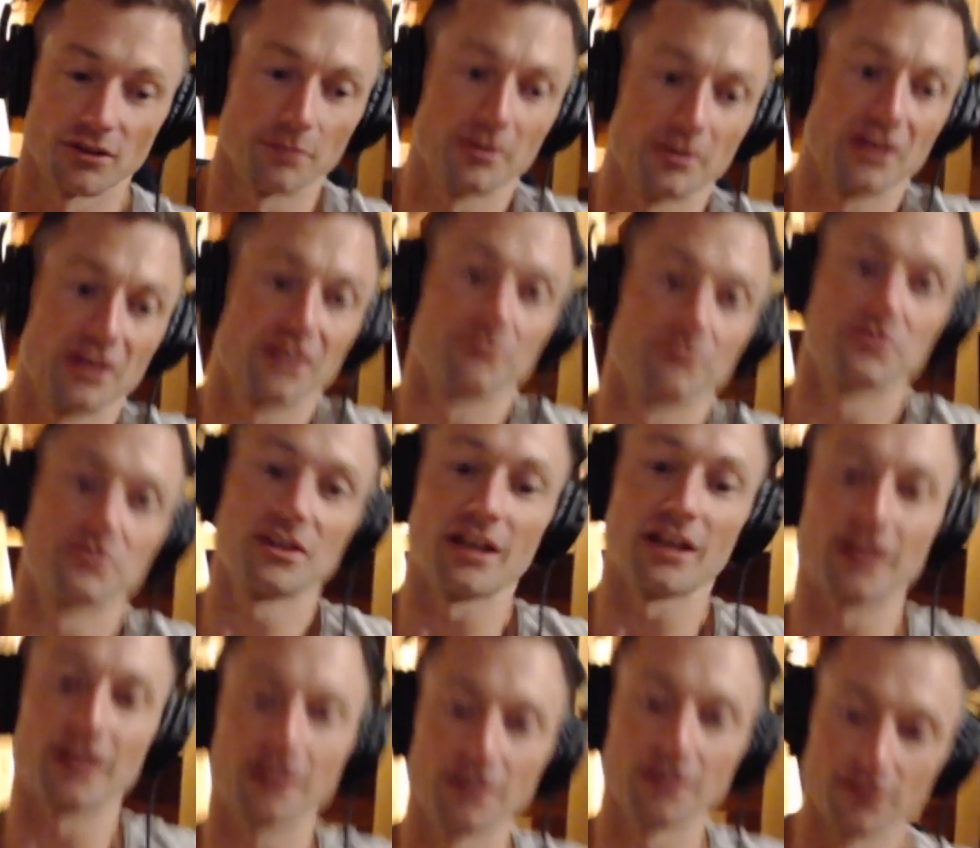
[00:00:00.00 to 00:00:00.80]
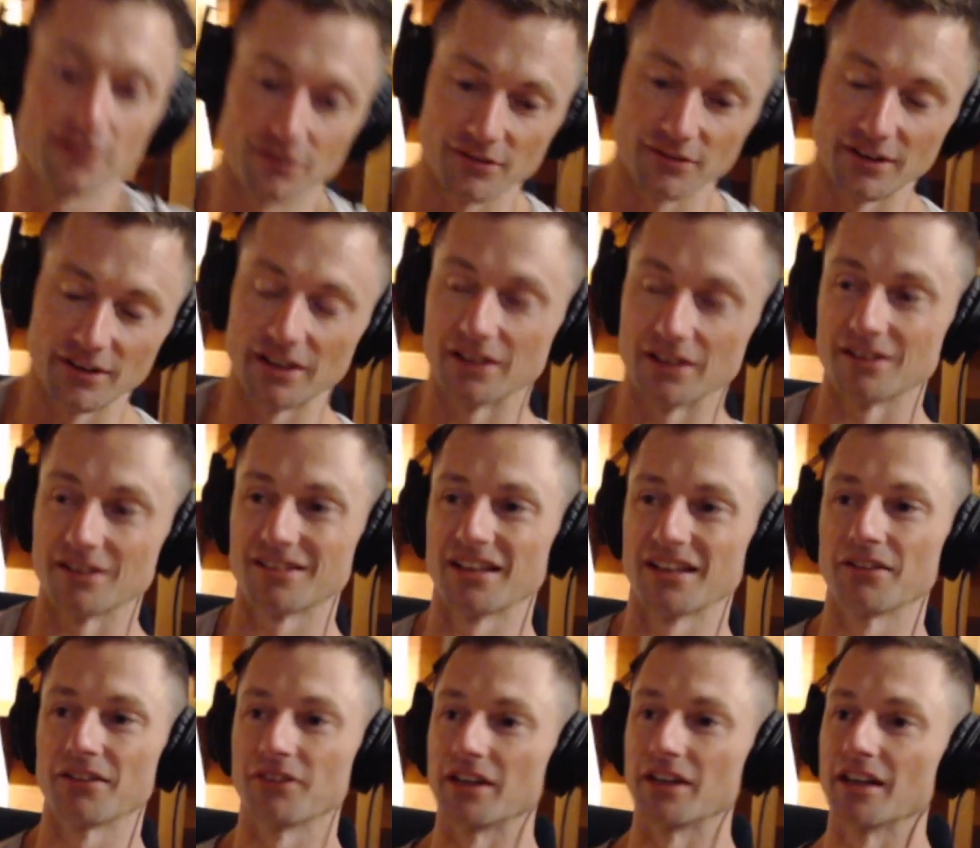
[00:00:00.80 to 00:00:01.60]
I mean, I'm chatting to
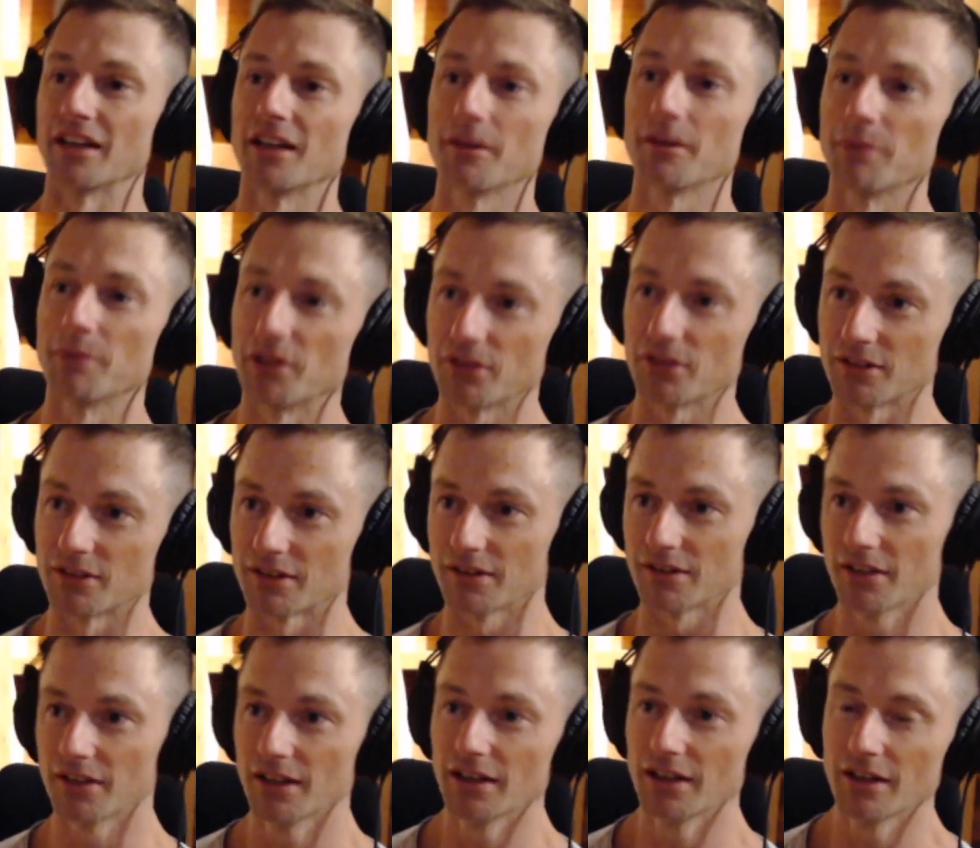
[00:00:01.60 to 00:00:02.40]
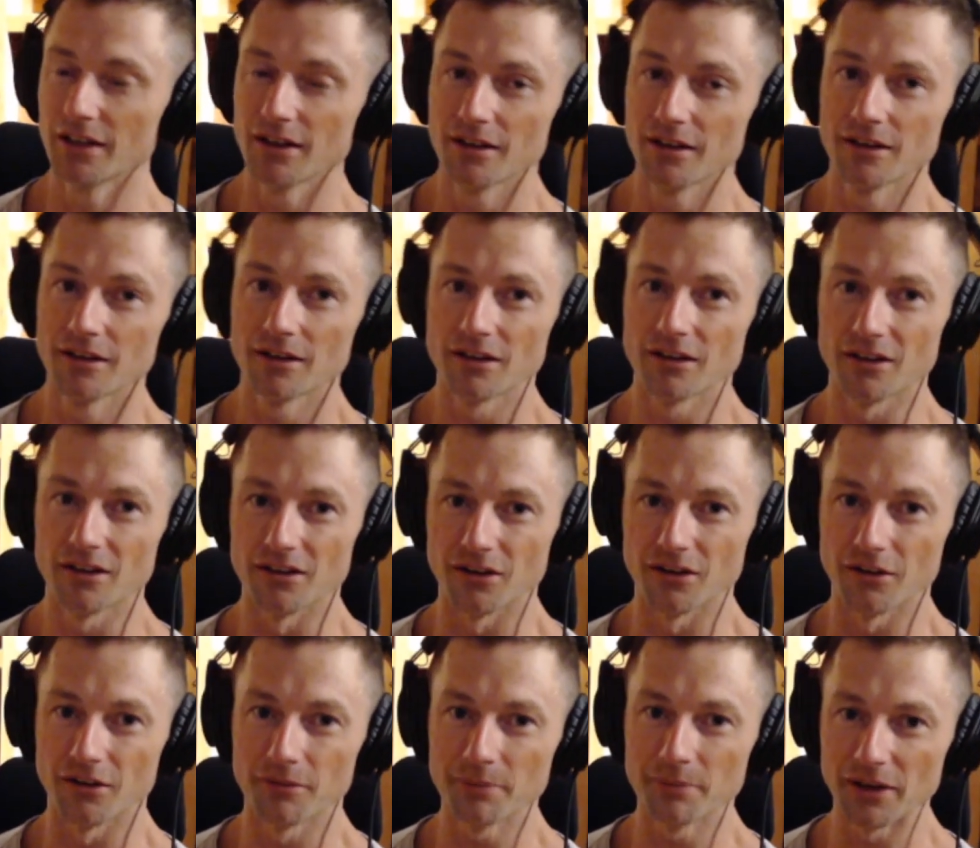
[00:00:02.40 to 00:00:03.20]
vegans every day because,
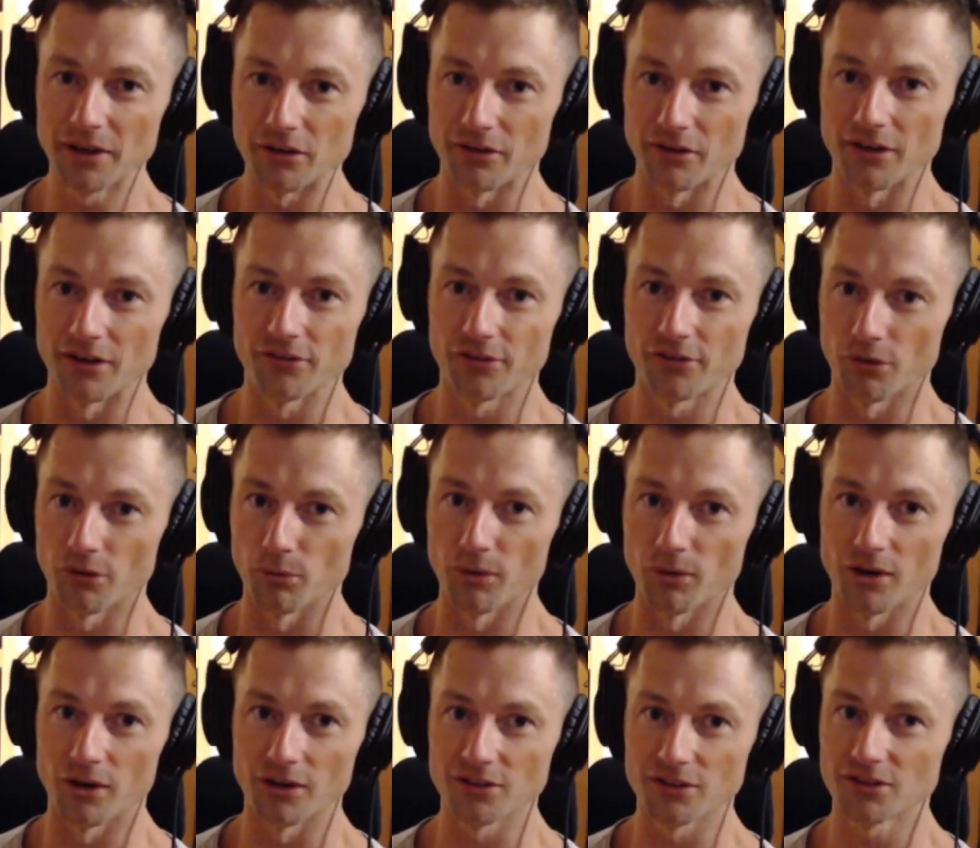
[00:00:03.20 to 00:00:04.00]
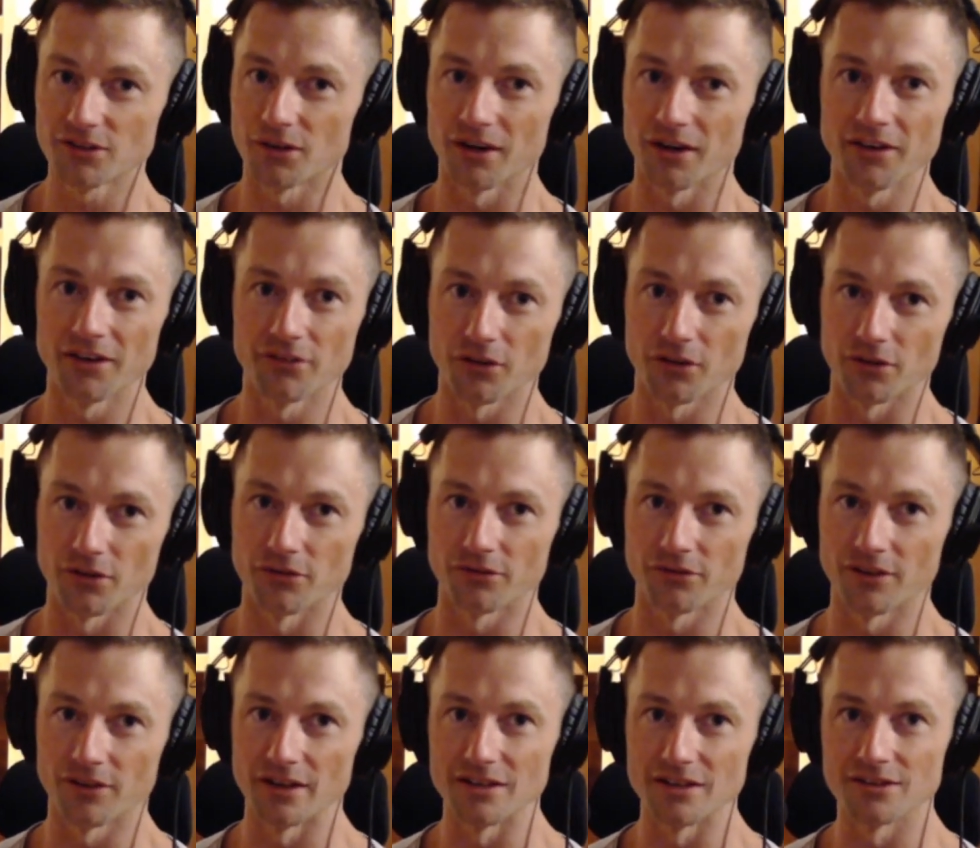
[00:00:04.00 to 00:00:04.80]
and I've been around for a while, so I have a lot
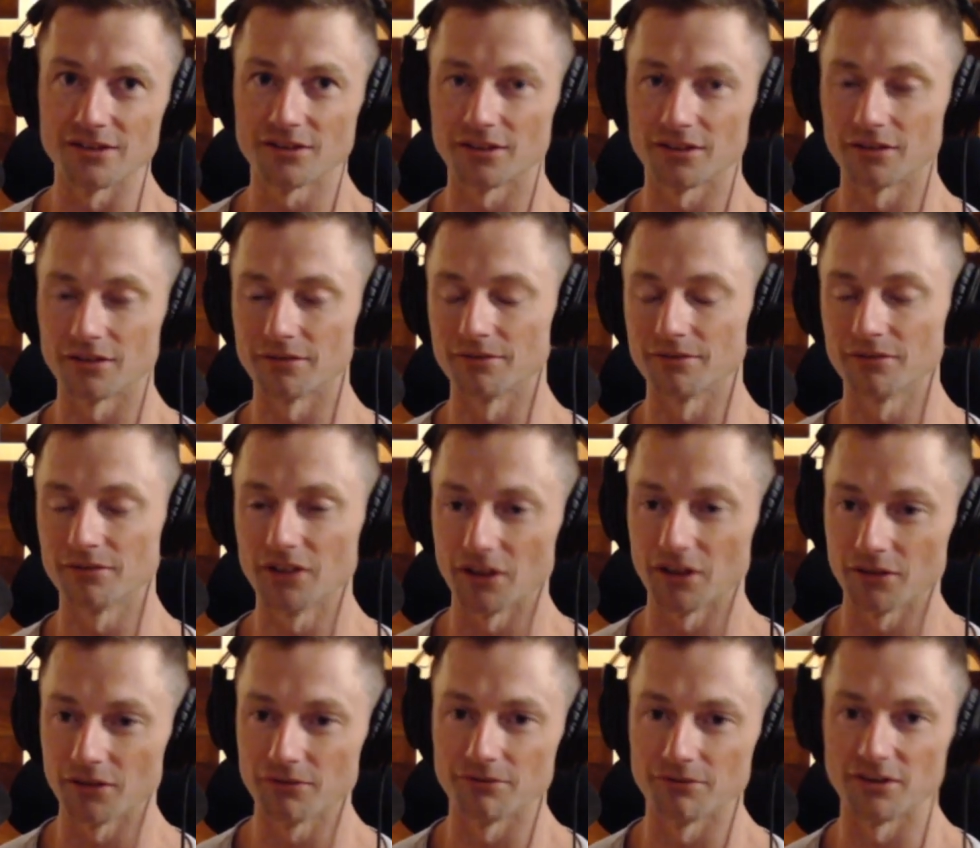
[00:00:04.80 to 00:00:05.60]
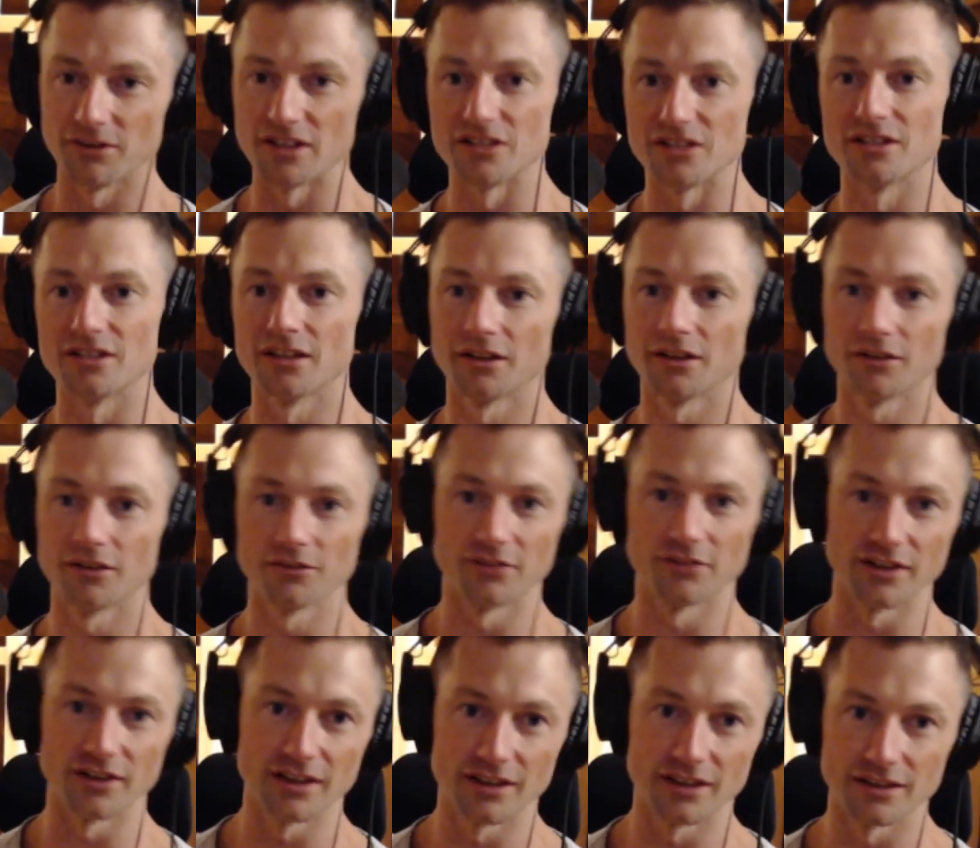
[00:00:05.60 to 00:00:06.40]
of friends that are, you know,
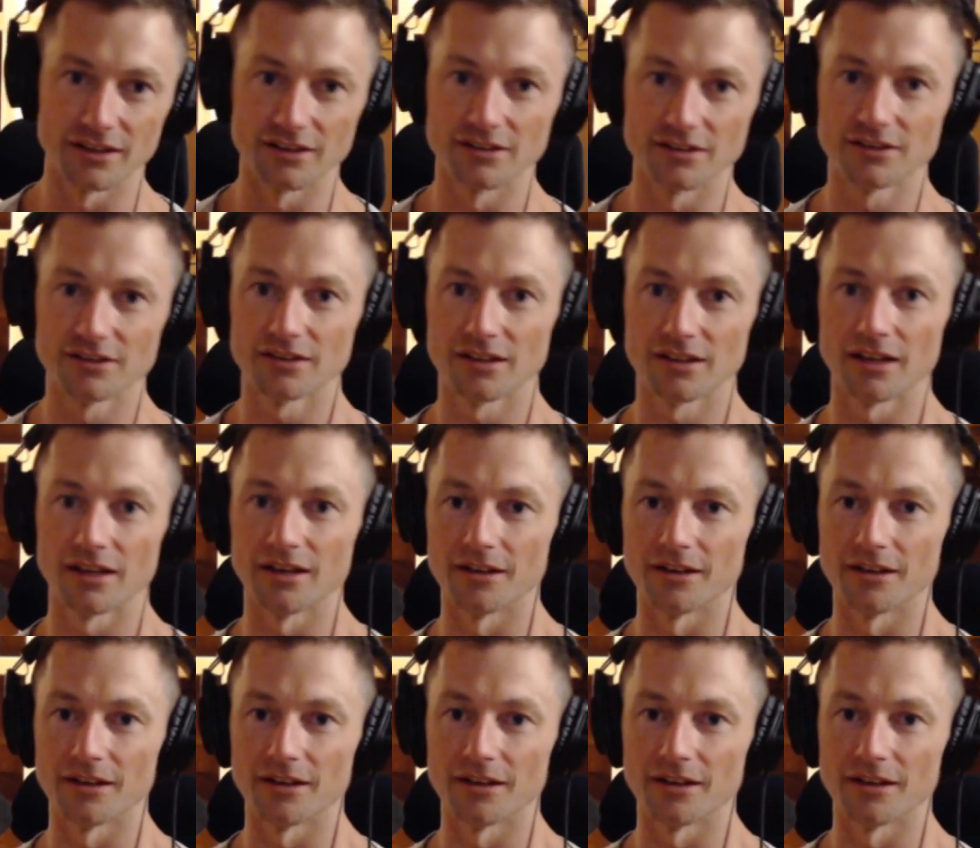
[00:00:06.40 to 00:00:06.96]
vegetarian vegans.